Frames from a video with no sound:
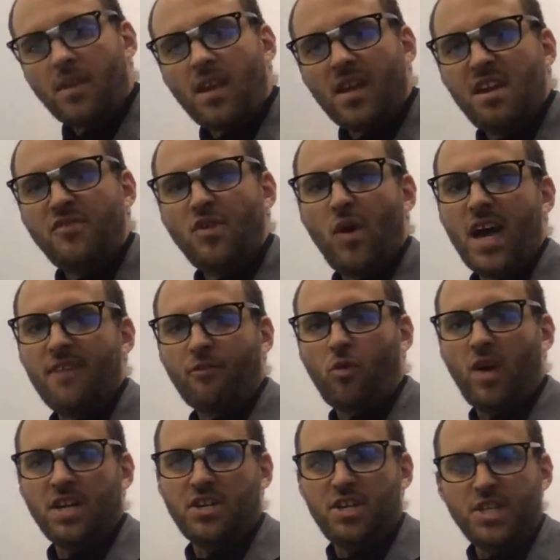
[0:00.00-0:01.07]
If you have
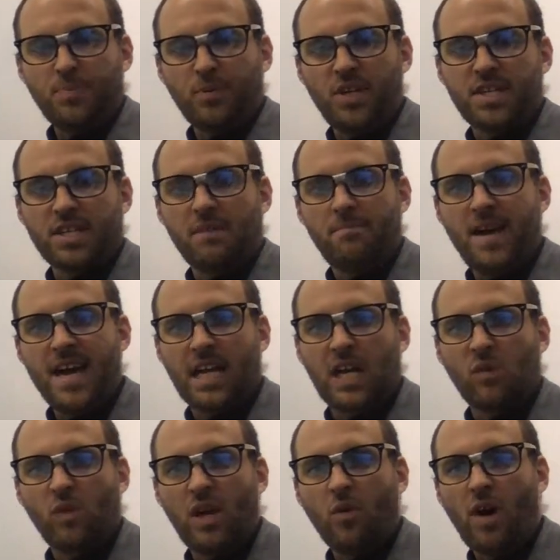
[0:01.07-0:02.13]
questions, please come back
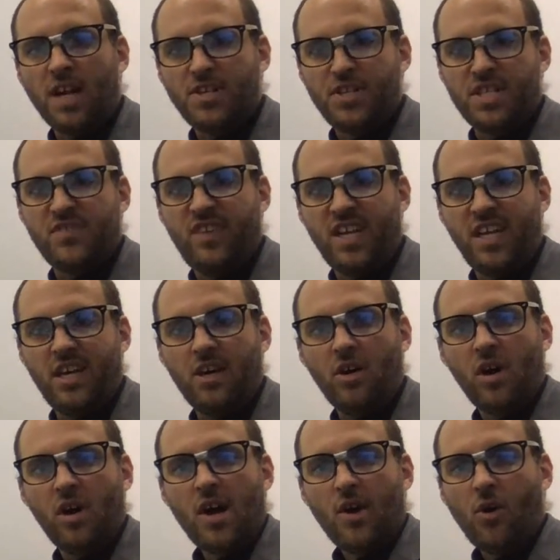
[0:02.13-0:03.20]
and rewatch this
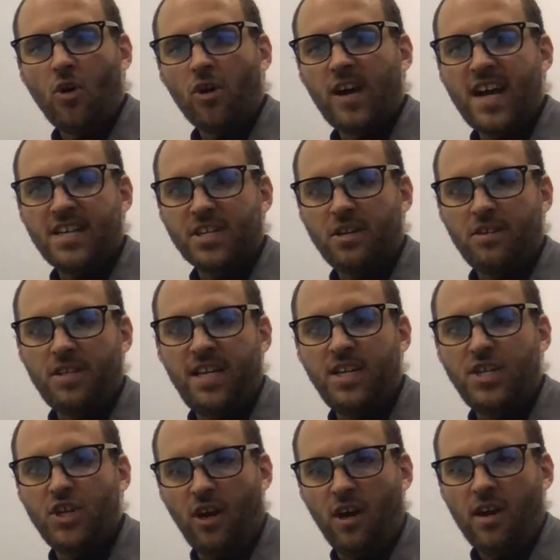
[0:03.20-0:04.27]
video or ask your
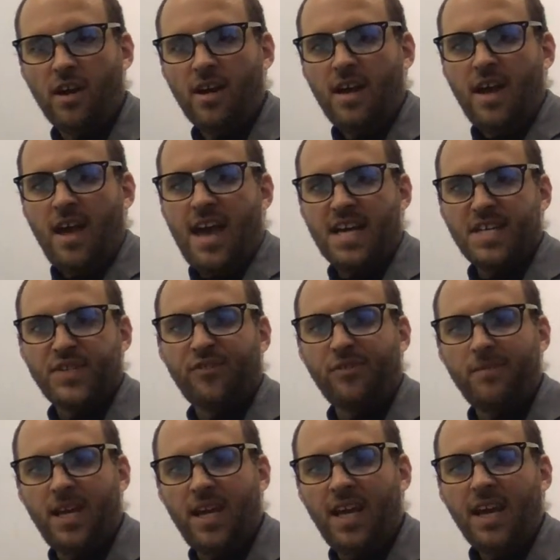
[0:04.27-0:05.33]
teacher. As for
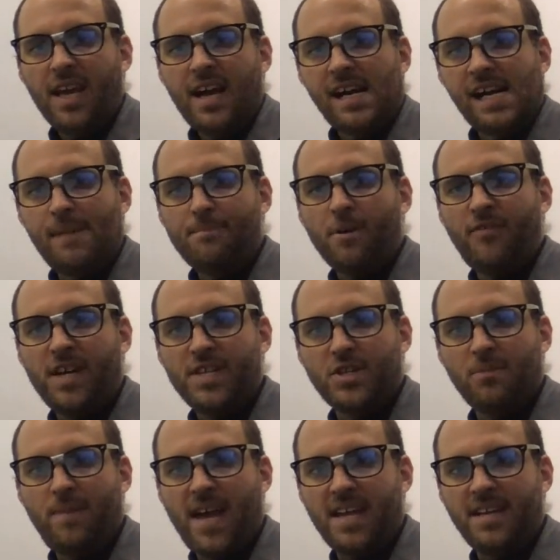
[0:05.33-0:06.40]
me, I'm
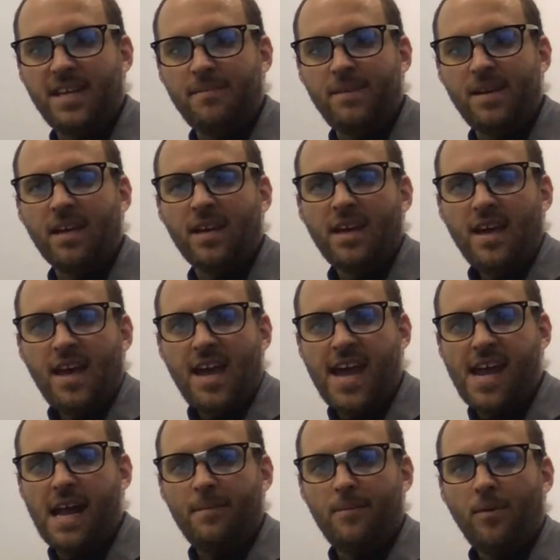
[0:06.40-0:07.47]
Professor Pandemic,
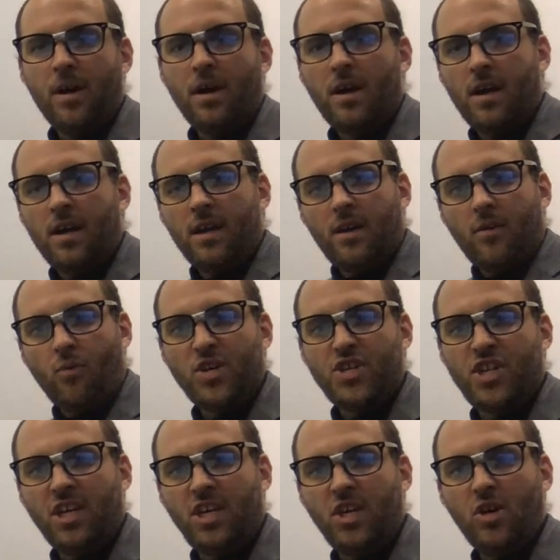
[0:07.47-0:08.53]
and I'm
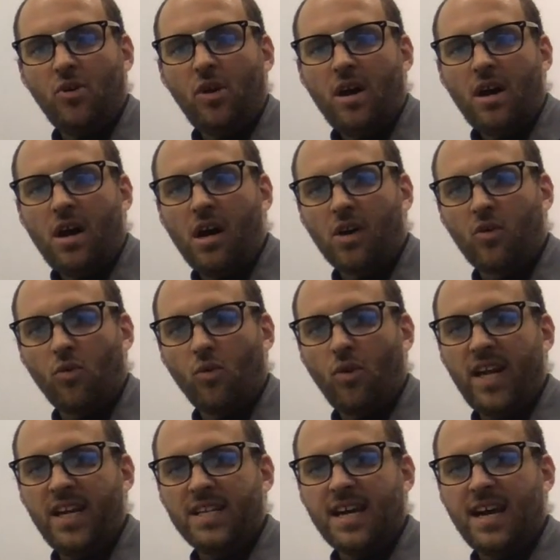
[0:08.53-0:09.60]
wishing you a
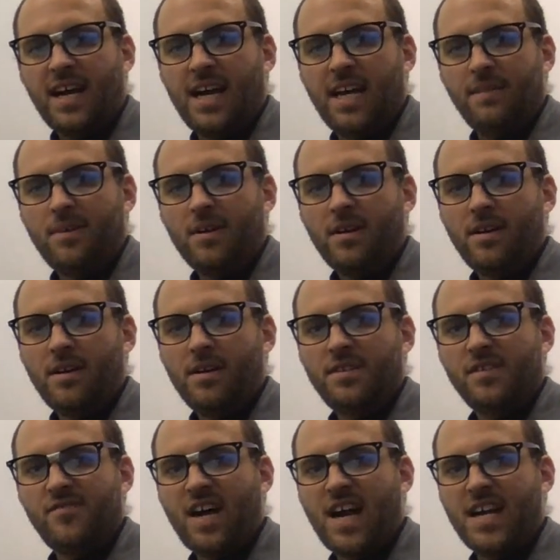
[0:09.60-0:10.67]
great time
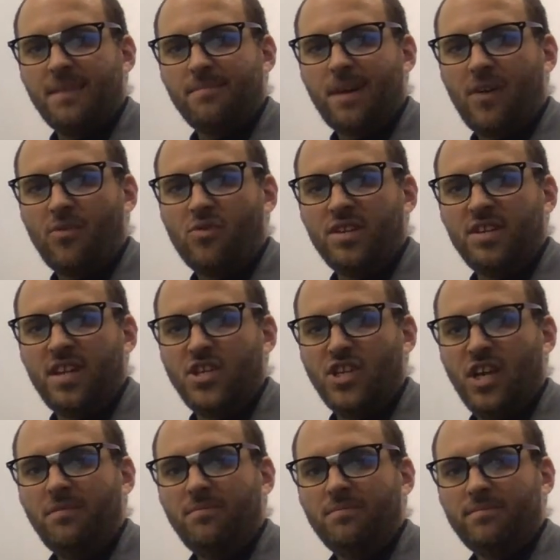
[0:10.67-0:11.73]
dividing by one
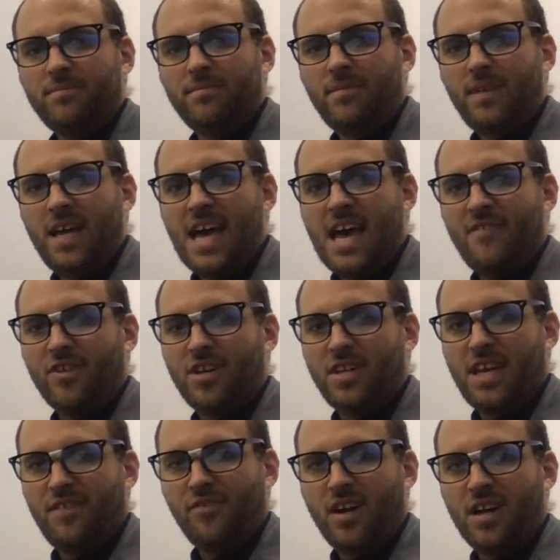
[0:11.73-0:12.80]
digit. Have a good
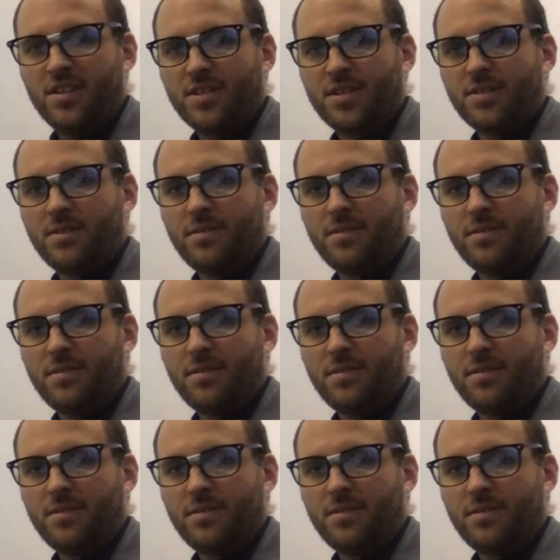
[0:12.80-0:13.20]
day, friends.